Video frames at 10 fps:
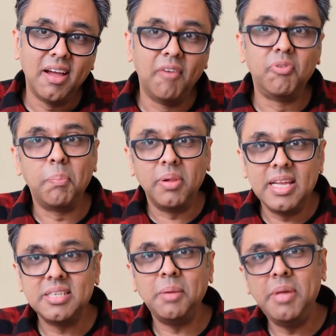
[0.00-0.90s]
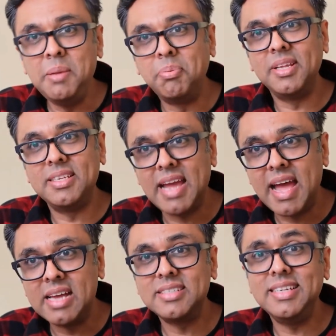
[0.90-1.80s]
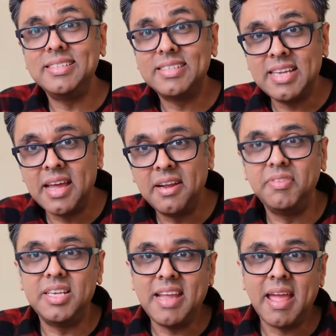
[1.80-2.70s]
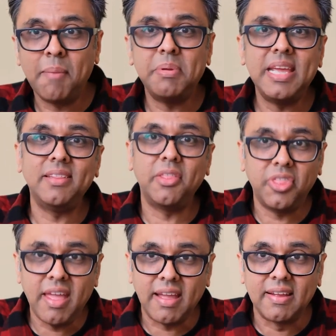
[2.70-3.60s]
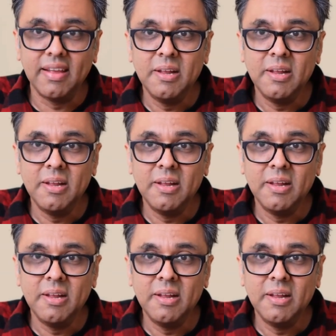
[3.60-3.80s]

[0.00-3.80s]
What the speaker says: of replacing people and tasks instead of the DAM being the thing.